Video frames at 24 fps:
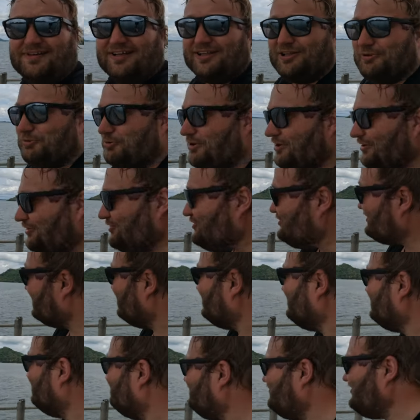to be honest, I
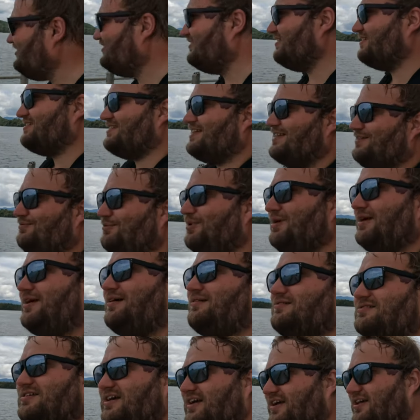don't think there's anywhere
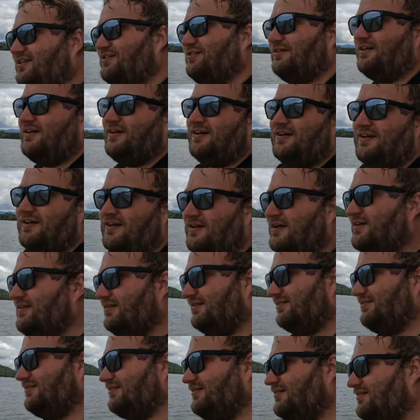else I can
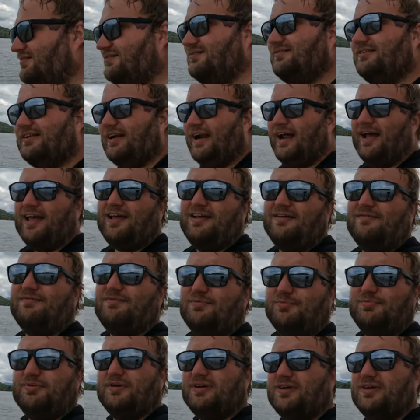drive